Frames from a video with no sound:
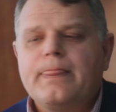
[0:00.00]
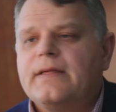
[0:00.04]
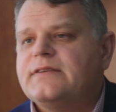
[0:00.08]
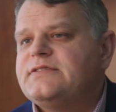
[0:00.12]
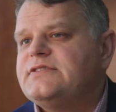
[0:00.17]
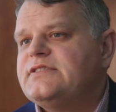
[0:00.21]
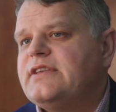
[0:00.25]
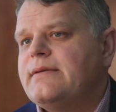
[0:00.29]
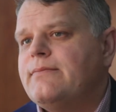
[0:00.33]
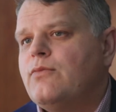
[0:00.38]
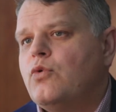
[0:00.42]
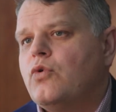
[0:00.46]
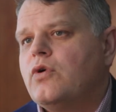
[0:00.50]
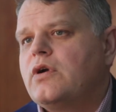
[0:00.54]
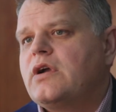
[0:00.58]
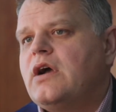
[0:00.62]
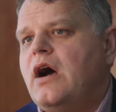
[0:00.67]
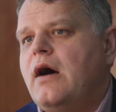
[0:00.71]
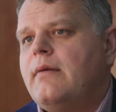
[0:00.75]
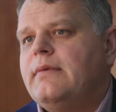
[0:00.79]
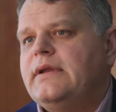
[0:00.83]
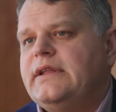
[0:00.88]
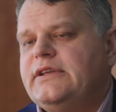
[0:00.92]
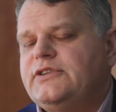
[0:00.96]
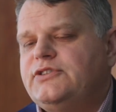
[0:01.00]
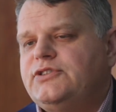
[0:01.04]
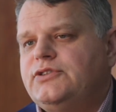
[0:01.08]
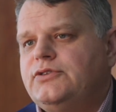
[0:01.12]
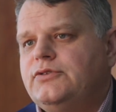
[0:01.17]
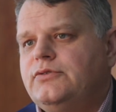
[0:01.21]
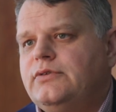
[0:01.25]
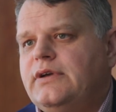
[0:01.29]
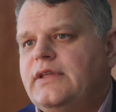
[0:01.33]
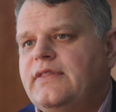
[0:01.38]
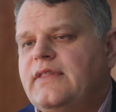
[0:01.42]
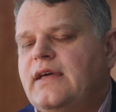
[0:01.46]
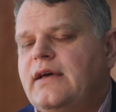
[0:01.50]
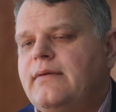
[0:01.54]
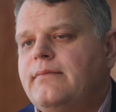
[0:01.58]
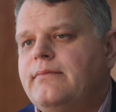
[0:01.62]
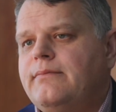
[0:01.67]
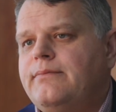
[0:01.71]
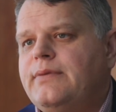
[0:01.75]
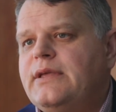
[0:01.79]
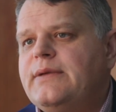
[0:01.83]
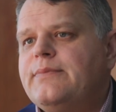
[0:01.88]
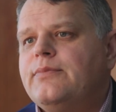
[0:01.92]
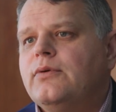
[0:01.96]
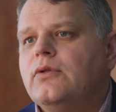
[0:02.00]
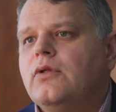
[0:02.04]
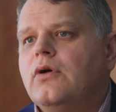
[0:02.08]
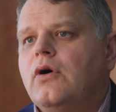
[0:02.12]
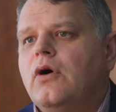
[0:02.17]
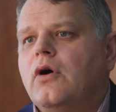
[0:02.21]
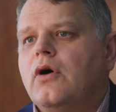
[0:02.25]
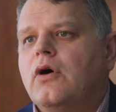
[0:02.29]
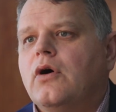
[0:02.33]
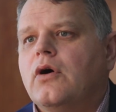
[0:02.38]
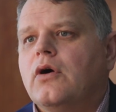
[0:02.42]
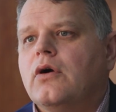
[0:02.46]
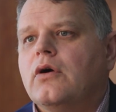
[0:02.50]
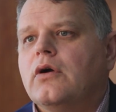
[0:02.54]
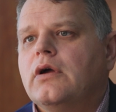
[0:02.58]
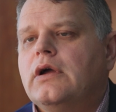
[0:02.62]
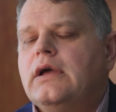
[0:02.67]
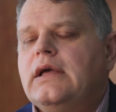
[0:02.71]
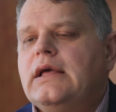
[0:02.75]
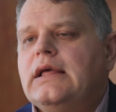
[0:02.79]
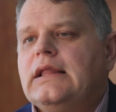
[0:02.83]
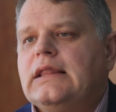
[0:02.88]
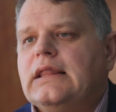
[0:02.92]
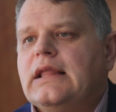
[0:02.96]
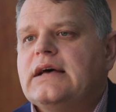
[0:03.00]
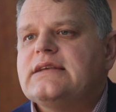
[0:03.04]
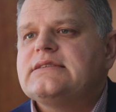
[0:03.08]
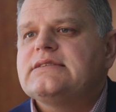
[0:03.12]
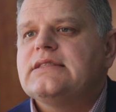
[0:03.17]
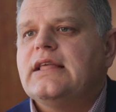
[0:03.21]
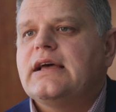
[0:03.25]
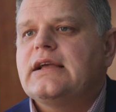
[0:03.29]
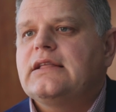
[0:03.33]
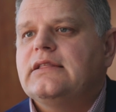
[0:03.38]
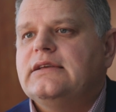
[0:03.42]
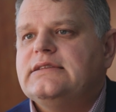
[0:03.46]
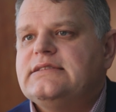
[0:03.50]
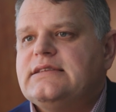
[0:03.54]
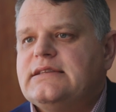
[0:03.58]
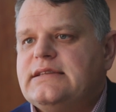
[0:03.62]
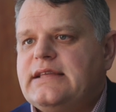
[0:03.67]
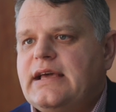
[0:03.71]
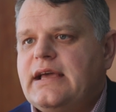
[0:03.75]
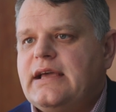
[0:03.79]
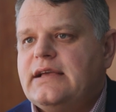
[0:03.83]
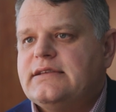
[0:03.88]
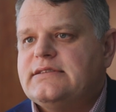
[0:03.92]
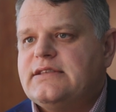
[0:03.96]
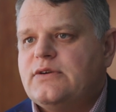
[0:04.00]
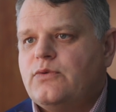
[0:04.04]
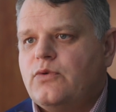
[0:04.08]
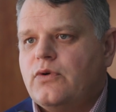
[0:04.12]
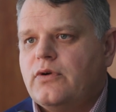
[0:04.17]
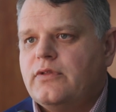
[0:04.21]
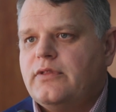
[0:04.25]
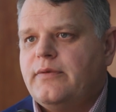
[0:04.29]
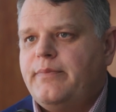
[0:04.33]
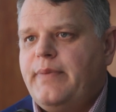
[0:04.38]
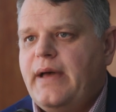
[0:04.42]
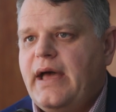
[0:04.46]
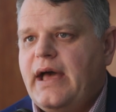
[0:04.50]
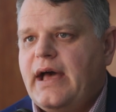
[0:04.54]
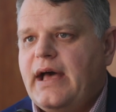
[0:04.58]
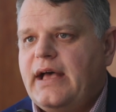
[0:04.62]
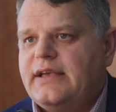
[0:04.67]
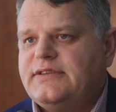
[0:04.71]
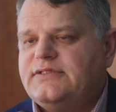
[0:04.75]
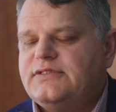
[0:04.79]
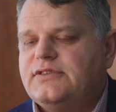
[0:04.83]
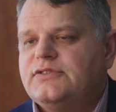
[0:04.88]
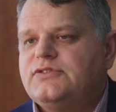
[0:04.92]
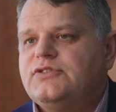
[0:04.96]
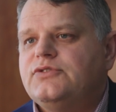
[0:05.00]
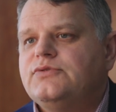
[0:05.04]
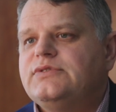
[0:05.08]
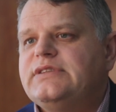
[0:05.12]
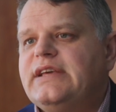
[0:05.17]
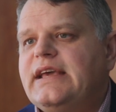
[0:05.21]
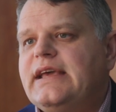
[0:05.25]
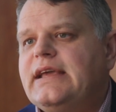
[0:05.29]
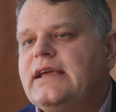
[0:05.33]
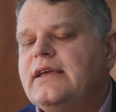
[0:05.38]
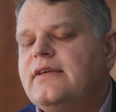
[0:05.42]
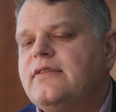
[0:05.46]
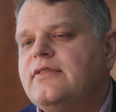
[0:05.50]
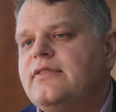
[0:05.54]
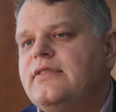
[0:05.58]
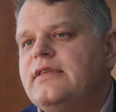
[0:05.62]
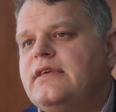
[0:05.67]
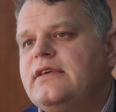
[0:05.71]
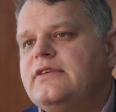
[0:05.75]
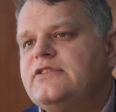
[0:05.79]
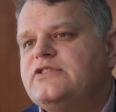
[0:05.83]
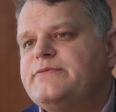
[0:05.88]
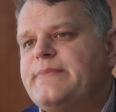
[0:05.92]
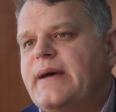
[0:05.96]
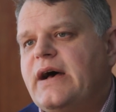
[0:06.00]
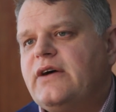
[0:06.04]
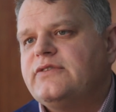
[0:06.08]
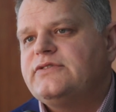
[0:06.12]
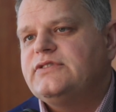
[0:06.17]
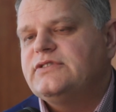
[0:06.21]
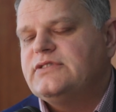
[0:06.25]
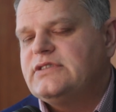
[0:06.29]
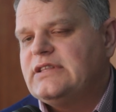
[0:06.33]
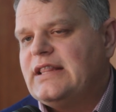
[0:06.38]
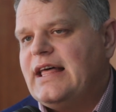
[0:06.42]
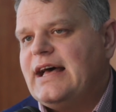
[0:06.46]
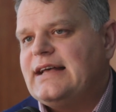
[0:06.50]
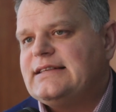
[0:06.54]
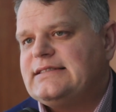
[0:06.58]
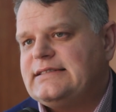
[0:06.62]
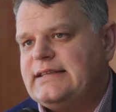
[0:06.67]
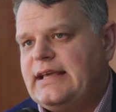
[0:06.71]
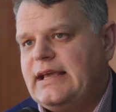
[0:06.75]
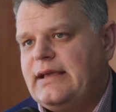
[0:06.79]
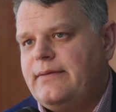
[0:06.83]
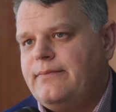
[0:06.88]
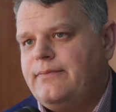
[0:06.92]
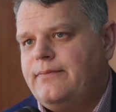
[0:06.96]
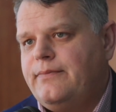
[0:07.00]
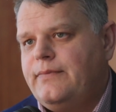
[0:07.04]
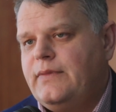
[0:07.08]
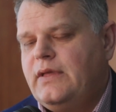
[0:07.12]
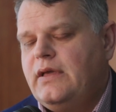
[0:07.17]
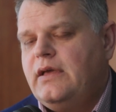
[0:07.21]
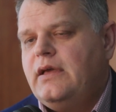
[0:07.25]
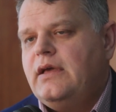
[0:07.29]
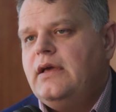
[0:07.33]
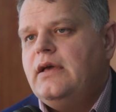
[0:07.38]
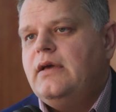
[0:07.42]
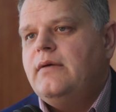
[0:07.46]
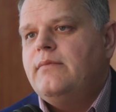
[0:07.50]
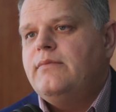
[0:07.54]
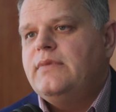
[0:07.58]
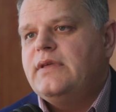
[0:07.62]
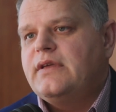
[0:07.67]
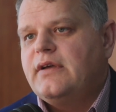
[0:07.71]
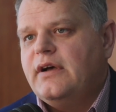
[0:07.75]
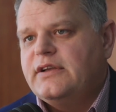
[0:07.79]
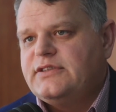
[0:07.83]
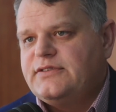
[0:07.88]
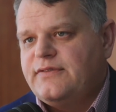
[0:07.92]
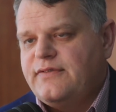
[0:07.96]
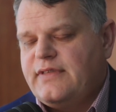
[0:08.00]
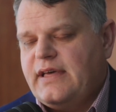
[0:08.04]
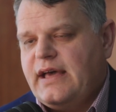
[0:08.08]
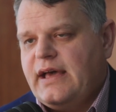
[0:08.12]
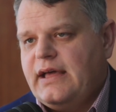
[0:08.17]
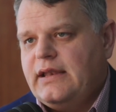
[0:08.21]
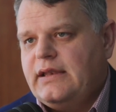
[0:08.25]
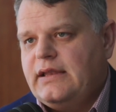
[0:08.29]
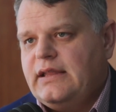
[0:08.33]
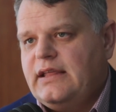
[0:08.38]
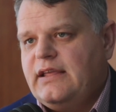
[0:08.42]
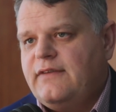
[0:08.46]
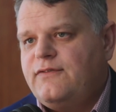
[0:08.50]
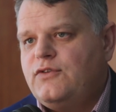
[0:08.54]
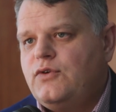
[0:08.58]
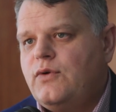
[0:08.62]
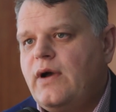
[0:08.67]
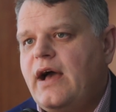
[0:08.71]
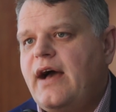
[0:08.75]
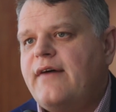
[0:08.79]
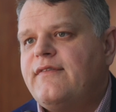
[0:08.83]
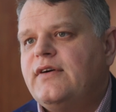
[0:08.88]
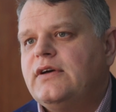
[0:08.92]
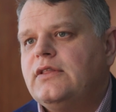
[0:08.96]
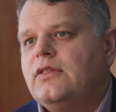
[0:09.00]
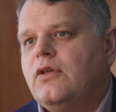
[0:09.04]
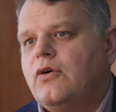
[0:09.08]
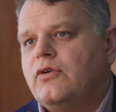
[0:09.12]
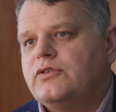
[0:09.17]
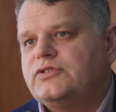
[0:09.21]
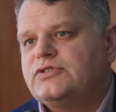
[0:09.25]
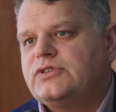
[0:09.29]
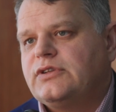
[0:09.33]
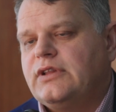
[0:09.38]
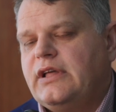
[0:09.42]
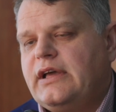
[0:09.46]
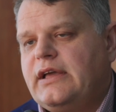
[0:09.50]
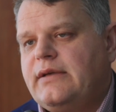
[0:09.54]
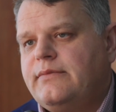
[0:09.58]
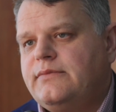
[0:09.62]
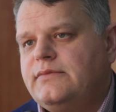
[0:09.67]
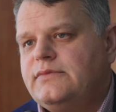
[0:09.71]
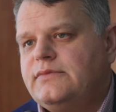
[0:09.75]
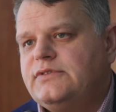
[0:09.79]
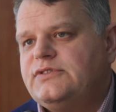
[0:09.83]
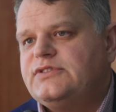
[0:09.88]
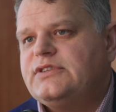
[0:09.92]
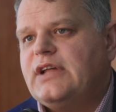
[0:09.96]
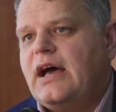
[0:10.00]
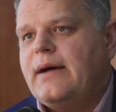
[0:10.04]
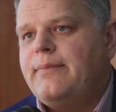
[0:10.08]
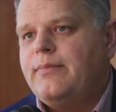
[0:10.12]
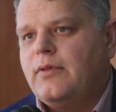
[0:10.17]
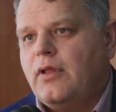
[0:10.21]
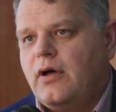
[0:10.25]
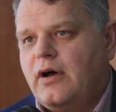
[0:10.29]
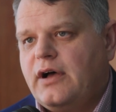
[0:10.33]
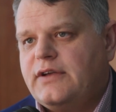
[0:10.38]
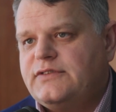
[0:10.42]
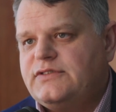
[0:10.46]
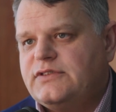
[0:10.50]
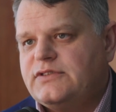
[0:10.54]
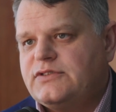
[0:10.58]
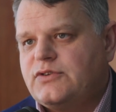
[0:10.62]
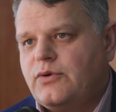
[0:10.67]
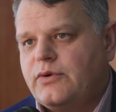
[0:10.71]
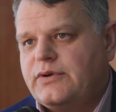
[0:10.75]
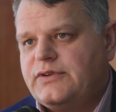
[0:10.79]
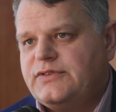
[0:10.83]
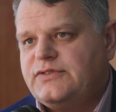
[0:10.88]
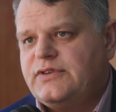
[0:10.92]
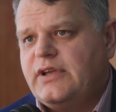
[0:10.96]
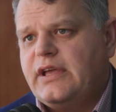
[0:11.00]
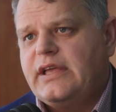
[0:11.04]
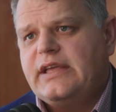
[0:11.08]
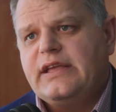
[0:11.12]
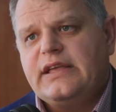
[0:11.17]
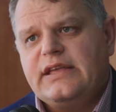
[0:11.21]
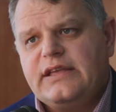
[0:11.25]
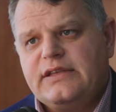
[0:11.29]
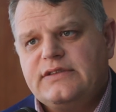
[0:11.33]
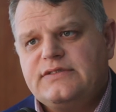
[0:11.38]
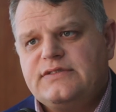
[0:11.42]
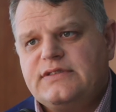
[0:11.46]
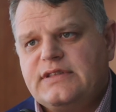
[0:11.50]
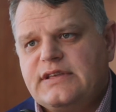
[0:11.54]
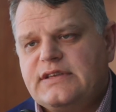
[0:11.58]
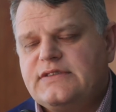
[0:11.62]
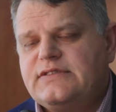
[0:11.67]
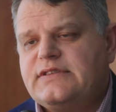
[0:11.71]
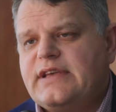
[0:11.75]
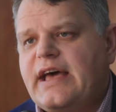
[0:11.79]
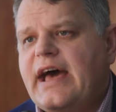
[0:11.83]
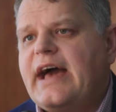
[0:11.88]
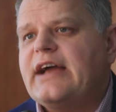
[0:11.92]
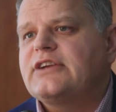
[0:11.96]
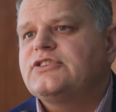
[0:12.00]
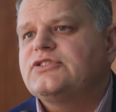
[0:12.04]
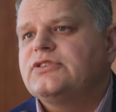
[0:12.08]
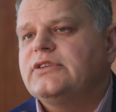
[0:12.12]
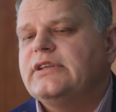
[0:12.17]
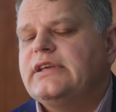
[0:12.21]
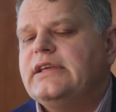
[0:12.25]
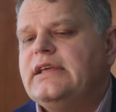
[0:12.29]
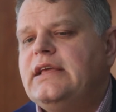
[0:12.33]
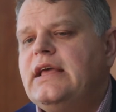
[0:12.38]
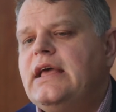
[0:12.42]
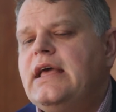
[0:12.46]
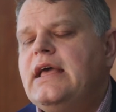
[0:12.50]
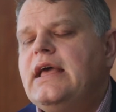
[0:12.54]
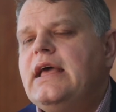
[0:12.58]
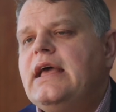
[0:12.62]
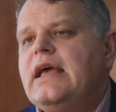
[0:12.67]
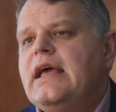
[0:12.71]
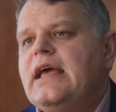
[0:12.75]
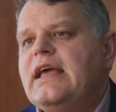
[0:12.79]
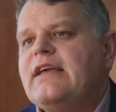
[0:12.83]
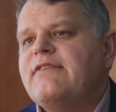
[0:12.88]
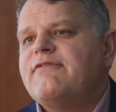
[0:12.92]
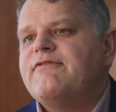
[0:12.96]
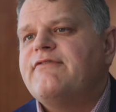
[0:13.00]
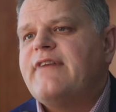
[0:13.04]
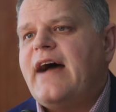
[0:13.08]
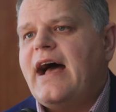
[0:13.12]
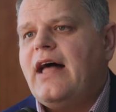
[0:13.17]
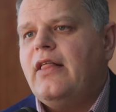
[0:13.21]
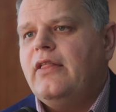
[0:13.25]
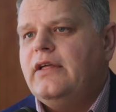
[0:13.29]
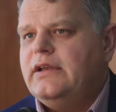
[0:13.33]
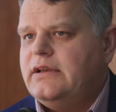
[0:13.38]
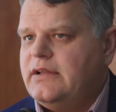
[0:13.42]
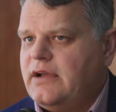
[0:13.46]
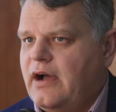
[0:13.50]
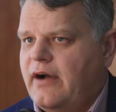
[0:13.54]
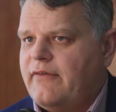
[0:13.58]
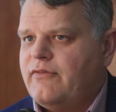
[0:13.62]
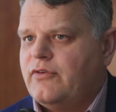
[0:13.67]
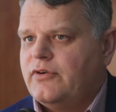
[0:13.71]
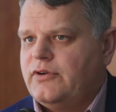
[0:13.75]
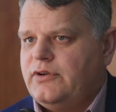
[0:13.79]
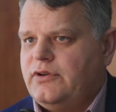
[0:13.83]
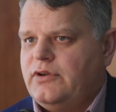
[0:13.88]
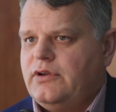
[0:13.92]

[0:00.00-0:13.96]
This is a more common issue in that people are less likely today, as they were in the past, to take the spouse's last name. Because of that, if you have a large claim, stop loss is going to say, is this actually a valid covered